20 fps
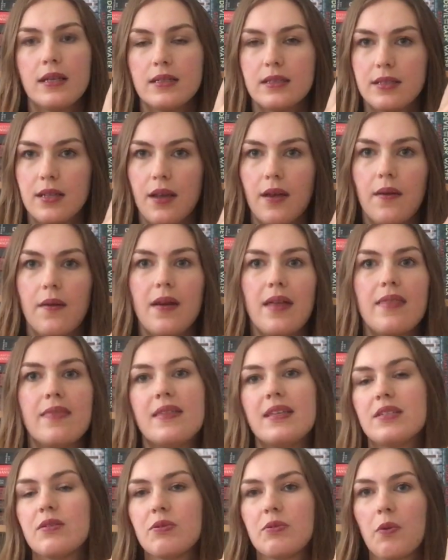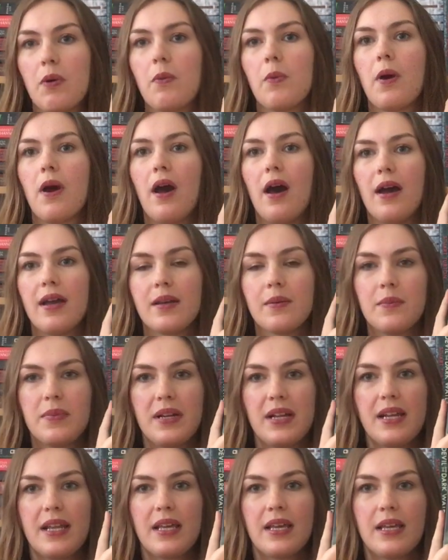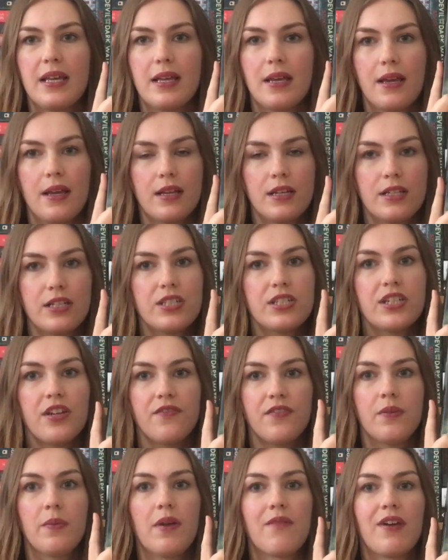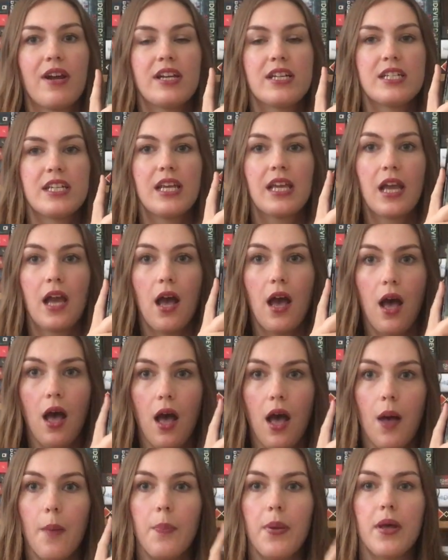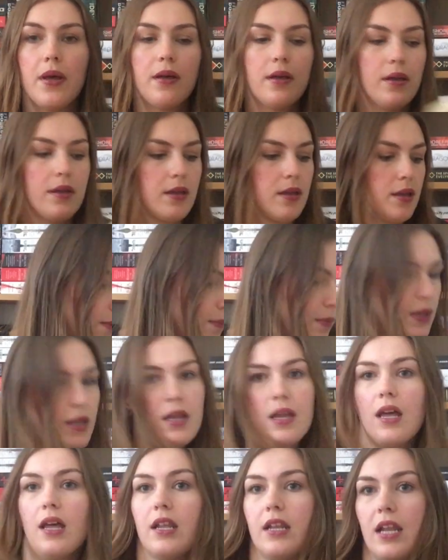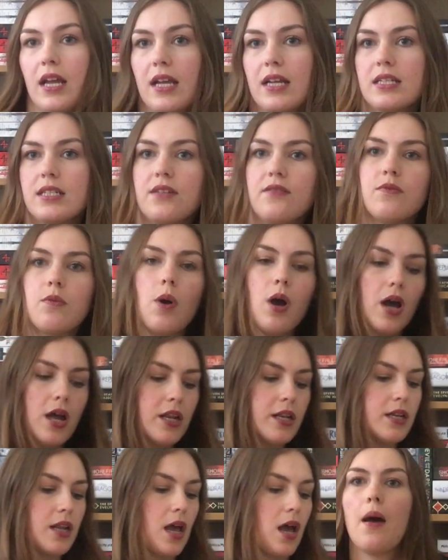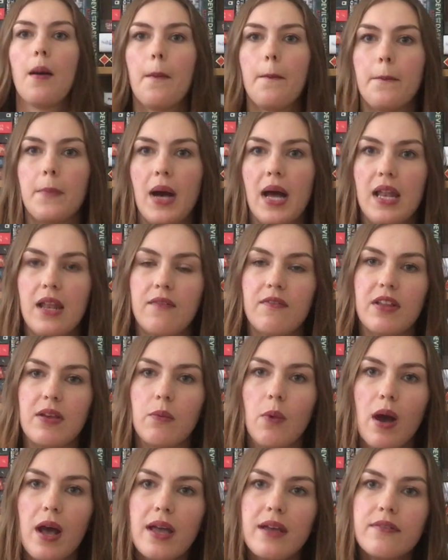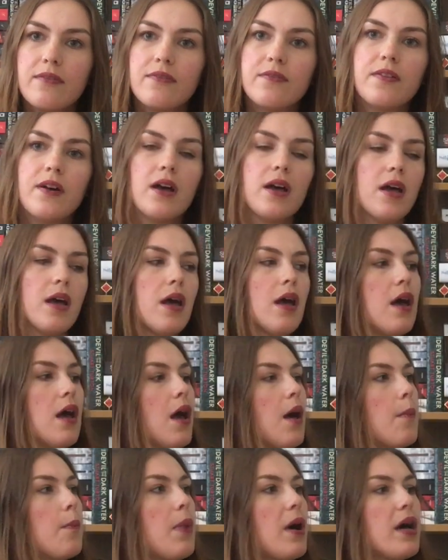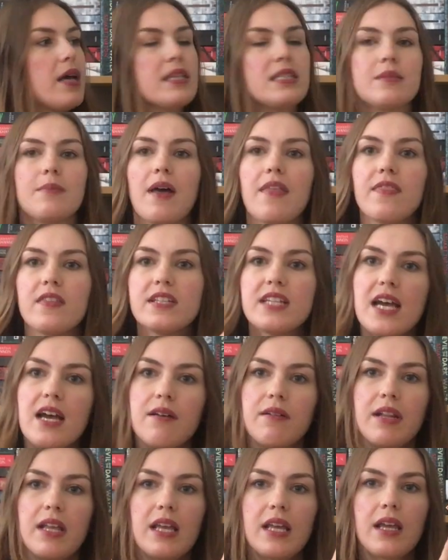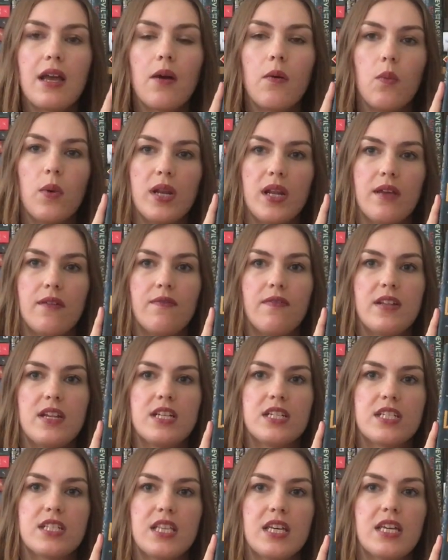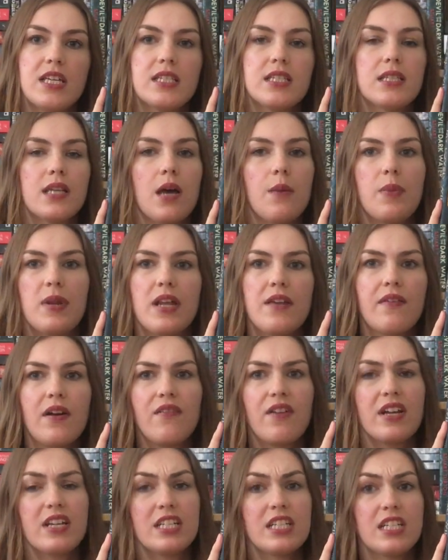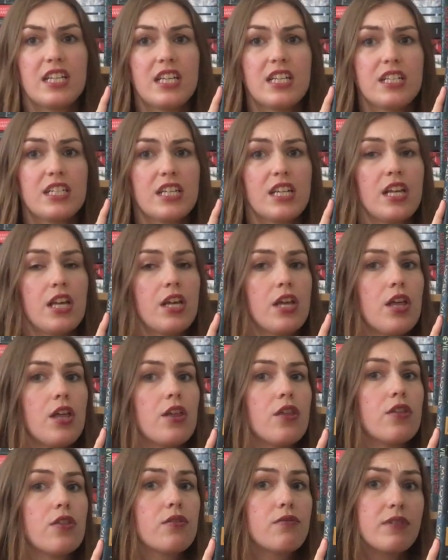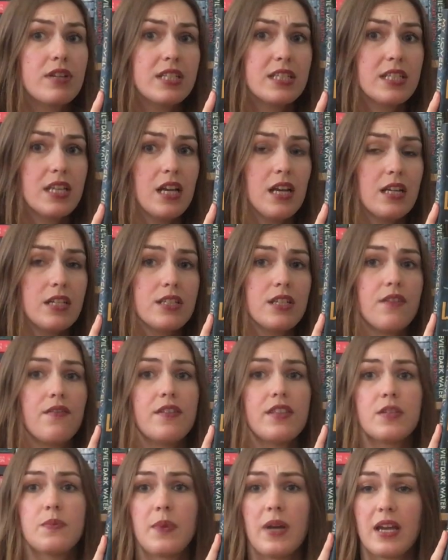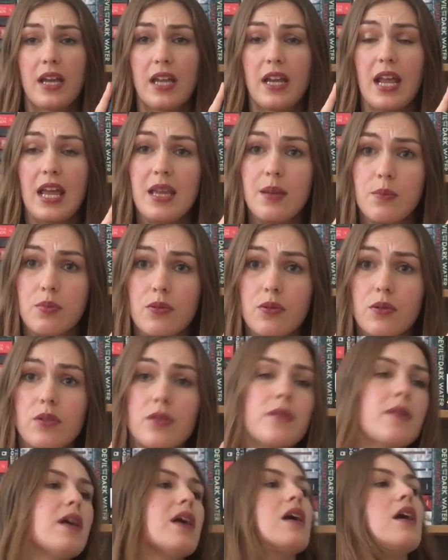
So this is one where I completely shifted my rating up. A negative one, My Lovely Wife by Samantha Downing. When I finished this, I believe I rated it 3 stars. I read this back in April.